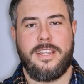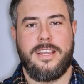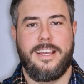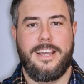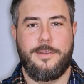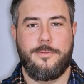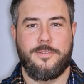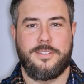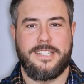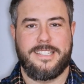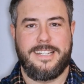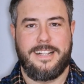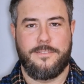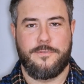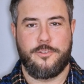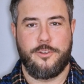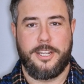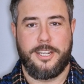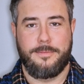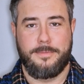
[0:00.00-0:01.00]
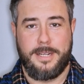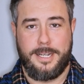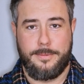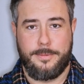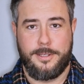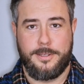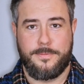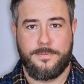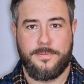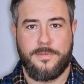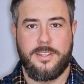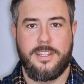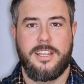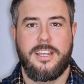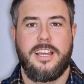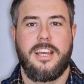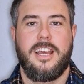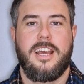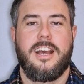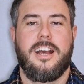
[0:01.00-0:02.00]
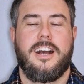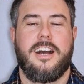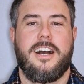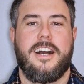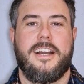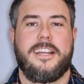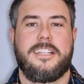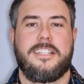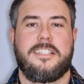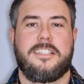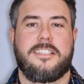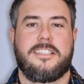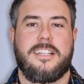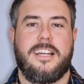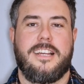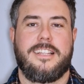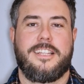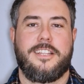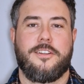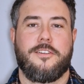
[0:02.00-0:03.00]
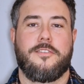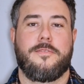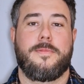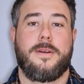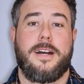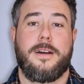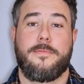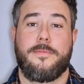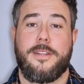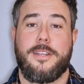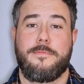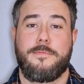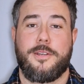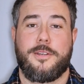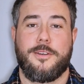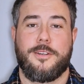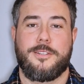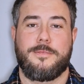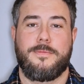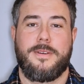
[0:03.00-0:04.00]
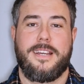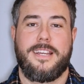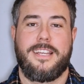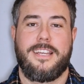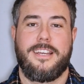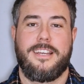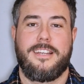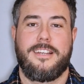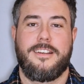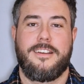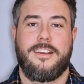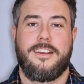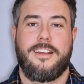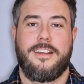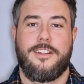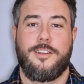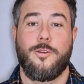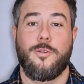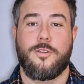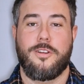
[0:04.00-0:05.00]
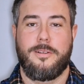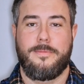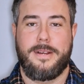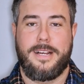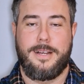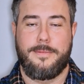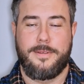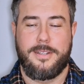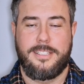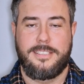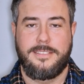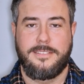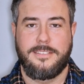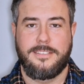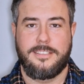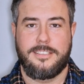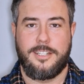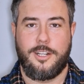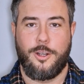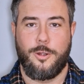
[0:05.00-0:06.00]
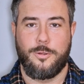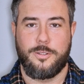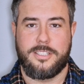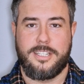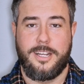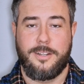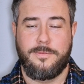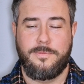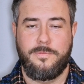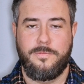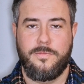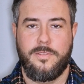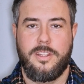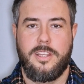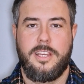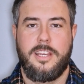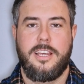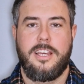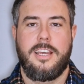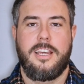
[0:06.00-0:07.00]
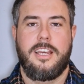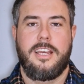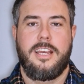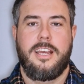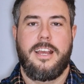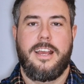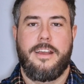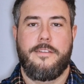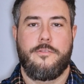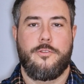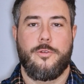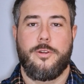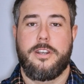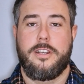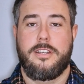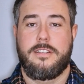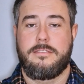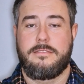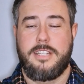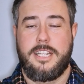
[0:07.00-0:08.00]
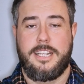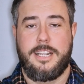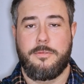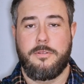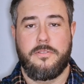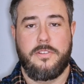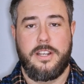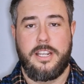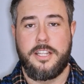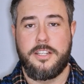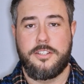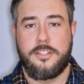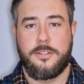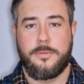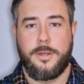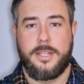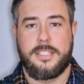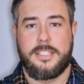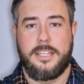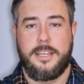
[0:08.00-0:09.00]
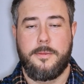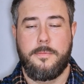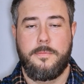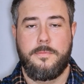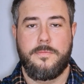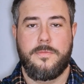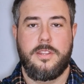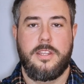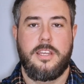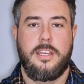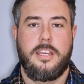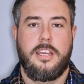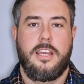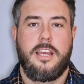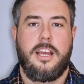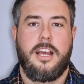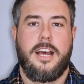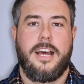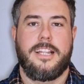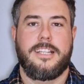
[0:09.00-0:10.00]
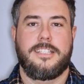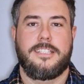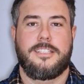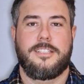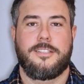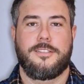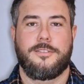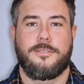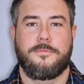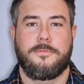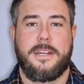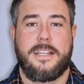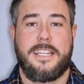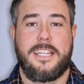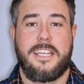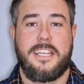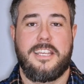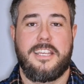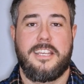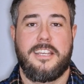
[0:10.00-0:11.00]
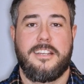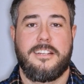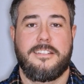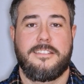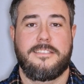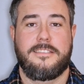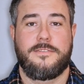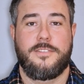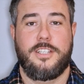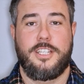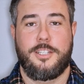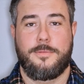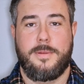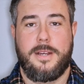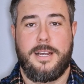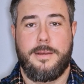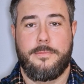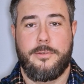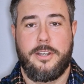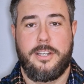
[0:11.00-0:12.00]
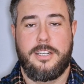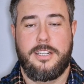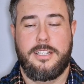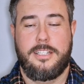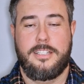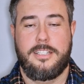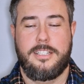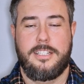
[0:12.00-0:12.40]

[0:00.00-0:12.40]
I was a self-trained barber. I started off barbering because my local barber closed down. Everyone in our village went to him, and when he finished barbering,